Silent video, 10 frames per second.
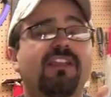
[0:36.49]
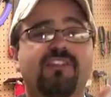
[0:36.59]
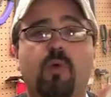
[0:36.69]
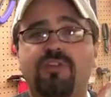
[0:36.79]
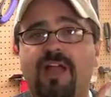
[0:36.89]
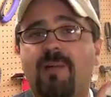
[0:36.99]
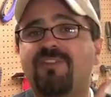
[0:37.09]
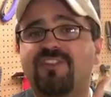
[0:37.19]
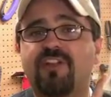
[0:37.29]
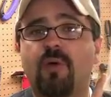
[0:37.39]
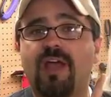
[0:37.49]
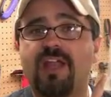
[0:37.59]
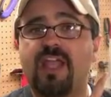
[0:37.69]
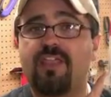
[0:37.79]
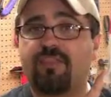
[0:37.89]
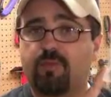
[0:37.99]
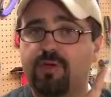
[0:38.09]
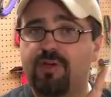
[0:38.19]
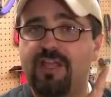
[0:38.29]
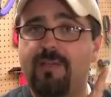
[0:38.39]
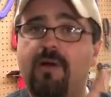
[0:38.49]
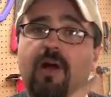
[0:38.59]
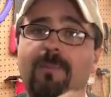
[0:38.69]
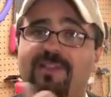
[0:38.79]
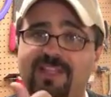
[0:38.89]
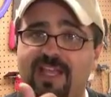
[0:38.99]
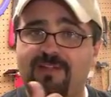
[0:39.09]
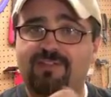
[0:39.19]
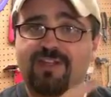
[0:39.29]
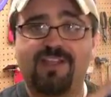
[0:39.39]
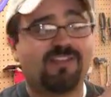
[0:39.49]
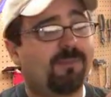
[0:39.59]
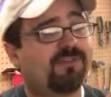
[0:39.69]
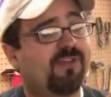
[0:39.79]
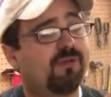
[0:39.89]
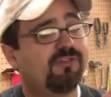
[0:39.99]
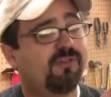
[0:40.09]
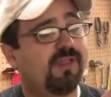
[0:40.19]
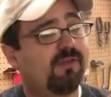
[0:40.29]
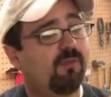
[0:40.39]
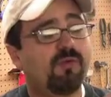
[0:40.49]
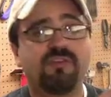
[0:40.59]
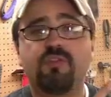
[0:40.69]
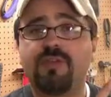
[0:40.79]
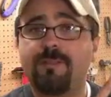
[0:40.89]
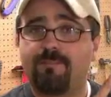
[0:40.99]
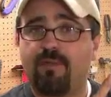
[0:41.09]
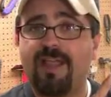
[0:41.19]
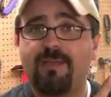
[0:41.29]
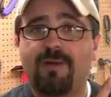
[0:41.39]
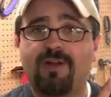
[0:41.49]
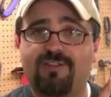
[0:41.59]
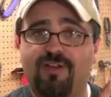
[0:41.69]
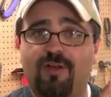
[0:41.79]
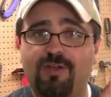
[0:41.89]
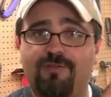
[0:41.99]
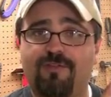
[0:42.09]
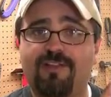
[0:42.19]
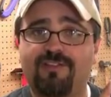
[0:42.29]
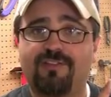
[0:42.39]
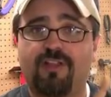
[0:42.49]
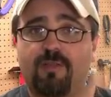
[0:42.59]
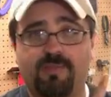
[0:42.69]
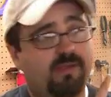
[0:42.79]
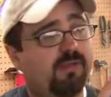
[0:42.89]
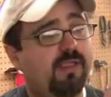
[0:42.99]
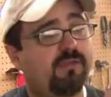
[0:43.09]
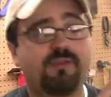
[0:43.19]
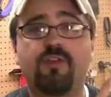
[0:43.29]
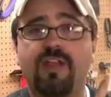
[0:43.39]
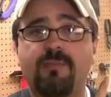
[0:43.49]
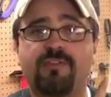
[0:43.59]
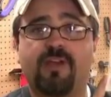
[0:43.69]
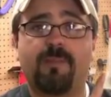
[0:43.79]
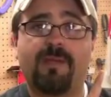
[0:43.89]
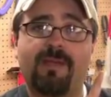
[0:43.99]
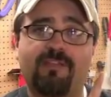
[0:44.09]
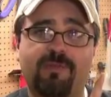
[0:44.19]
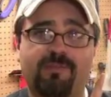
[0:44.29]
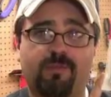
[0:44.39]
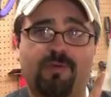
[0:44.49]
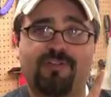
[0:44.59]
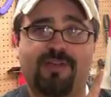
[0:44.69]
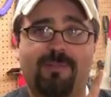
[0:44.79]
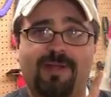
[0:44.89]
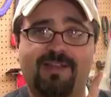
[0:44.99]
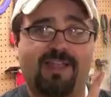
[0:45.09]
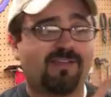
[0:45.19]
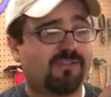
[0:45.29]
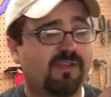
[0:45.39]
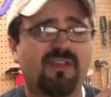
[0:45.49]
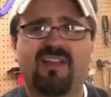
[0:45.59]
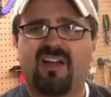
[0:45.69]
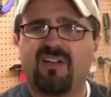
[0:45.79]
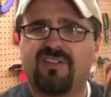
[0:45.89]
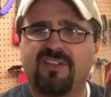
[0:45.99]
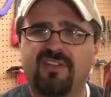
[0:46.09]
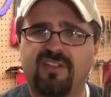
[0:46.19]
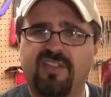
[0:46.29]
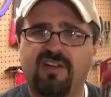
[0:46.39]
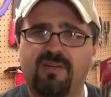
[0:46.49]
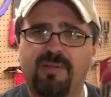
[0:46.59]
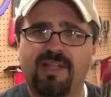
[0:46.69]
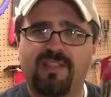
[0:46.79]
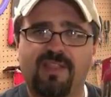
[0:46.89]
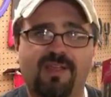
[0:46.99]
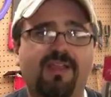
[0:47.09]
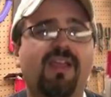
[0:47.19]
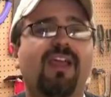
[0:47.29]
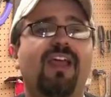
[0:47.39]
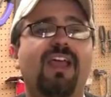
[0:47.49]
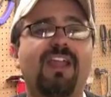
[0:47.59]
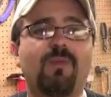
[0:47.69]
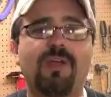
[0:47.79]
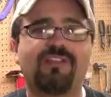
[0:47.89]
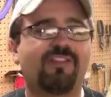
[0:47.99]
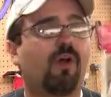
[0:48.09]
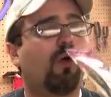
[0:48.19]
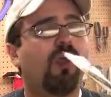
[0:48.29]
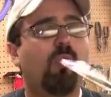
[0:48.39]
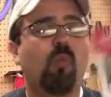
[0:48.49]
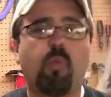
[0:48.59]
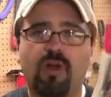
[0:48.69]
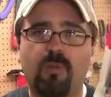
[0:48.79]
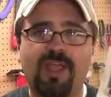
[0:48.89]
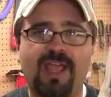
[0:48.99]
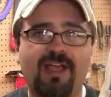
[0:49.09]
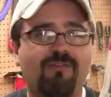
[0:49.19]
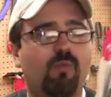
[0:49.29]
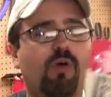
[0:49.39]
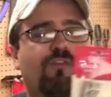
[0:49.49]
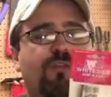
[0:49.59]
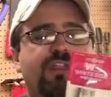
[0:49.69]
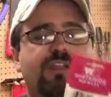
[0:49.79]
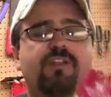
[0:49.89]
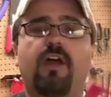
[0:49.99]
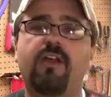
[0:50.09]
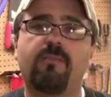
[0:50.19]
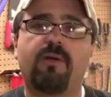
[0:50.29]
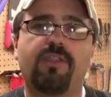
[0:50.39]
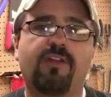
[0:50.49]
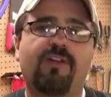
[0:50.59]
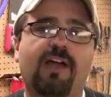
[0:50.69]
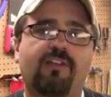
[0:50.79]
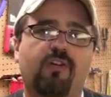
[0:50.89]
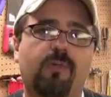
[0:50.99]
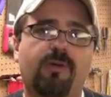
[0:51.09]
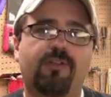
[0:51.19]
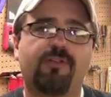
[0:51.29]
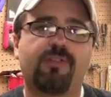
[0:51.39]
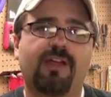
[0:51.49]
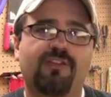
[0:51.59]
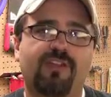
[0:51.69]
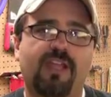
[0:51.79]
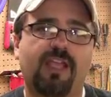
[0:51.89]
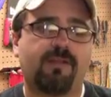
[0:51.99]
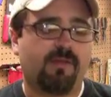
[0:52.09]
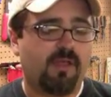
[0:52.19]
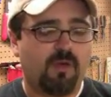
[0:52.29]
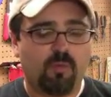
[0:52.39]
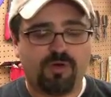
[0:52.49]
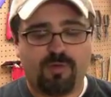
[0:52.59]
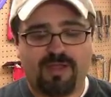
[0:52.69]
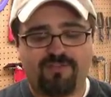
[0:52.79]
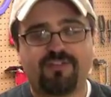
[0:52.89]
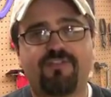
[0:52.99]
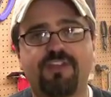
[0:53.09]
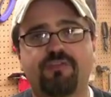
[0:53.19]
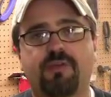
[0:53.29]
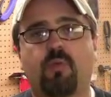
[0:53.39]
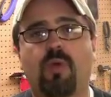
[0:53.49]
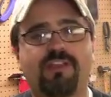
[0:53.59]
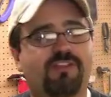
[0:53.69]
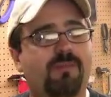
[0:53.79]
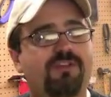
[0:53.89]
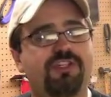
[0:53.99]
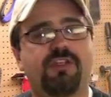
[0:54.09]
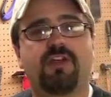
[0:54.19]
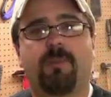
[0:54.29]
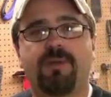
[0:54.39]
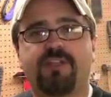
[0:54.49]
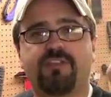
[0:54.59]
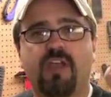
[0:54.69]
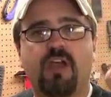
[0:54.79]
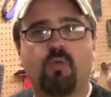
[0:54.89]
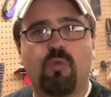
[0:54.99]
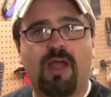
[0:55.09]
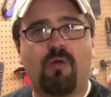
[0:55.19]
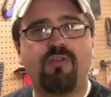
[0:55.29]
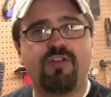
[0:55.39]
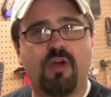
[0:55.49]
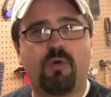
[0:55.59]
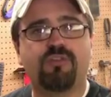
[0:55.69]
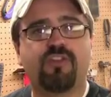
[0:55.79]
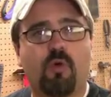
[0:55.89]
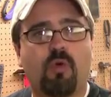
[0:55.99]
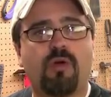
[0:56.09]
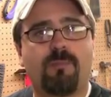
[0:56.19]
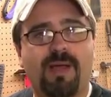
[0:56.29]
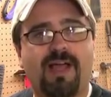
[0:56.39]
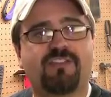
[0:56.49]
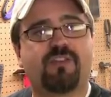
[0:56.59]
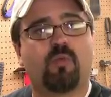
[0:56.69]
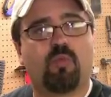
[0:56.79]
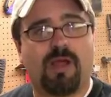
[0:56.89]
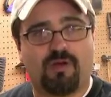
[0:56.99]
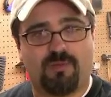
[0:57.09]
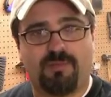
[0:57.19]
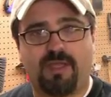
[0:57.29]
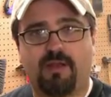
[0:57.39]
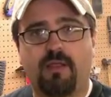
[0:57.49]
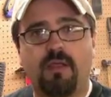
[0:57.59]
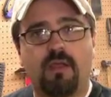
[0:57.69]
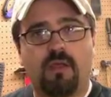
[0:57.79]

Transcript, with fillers: So I'm just going to go ahead and throw your name up at the end of today's episode so that, well, you can brag about it to all your friends and tell them that, hey, your name was up at Matt's Basement Workshop podcast. I don't know, is that a good thing or a bad thing? Anyways, though, what do we have? Well, for the entire month of October 2008, Woodcraft is featuring Whiteside Machine Company's Round Nose Core Box Router Bit.